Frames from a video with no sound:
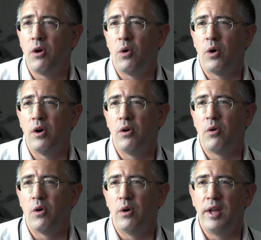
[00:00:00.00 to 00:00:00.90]

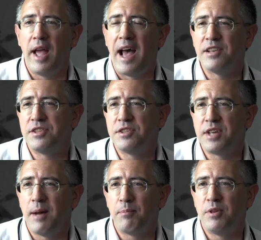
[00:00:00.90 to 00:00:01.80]
Or does
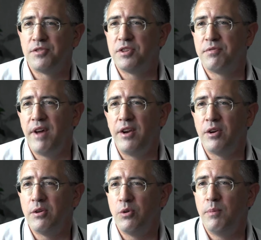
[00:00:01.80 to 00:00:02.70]
this
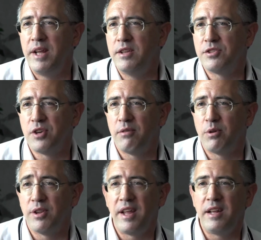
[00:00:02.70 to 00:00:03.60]
vendor who made this
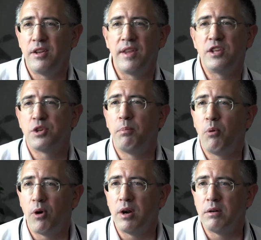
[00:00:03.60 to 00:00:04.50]
software, do they
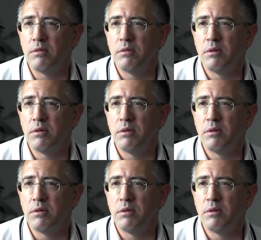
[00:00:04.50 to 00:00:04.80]
support